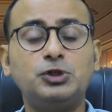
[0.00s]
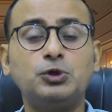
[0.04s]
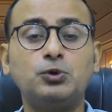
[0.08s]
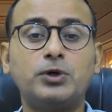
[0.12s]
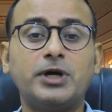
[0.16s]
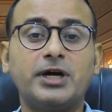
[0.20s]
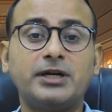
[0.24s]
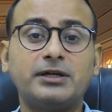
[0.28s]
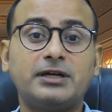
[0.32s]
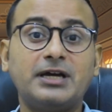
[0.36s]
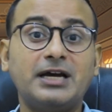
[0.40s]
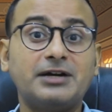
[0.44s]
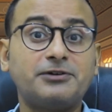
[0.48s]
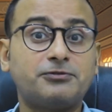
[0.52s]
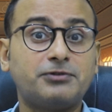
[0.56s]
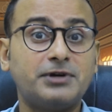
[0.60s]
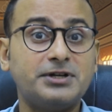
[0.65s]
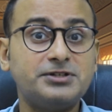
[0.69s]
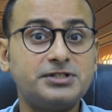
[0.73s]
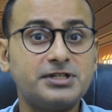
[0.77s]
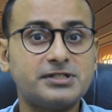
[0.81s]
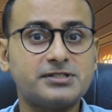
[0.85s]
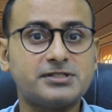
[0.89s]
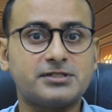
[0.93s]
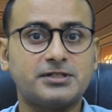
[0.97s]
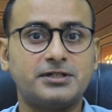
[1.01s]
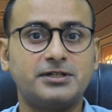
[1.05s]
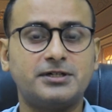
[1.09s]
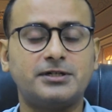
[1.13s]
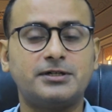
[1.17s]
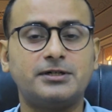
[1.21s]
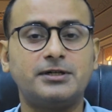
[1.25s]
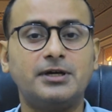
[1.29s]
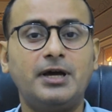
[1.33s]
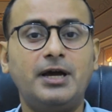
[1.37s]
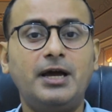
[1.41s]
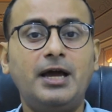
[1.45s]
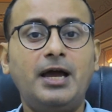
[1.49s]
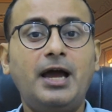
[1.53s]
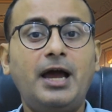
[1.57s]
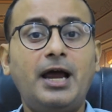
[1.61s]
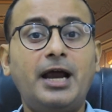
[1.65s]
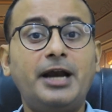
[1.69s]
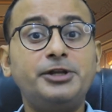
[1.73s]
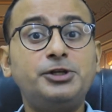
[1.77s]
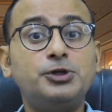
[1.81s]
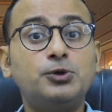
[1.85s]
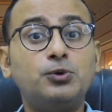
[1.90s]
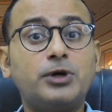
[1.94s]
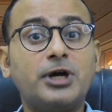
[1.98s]
You can get registered
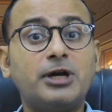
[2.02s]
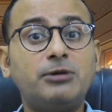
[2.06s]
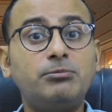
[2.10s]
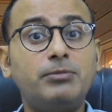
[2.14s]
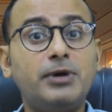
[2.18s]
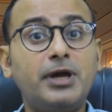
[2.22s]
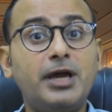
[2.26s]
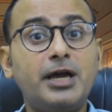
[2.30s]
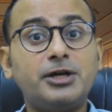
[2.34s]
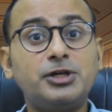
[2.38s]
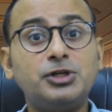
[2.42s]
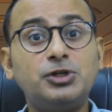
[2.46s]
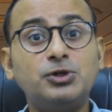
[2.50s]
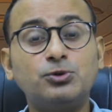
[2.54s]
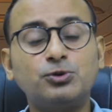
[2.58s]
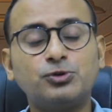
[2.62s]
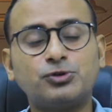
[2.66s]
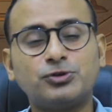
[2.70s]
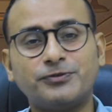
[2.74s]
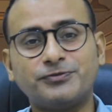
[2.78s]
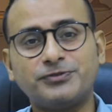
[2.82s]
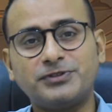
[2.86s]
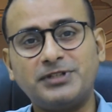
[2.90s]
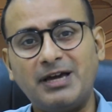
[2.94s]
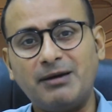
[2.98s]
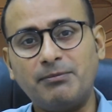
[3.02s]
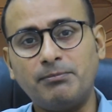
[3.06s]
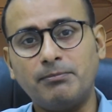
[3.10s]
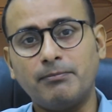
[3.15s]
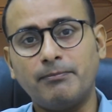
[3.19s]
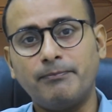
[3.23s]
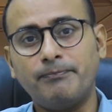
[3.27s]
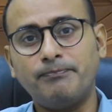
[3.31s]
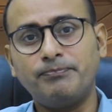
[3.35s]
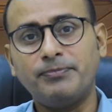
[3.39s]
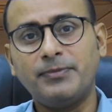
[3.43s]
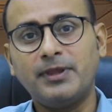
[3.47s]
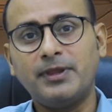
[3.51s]
and you can make use of them.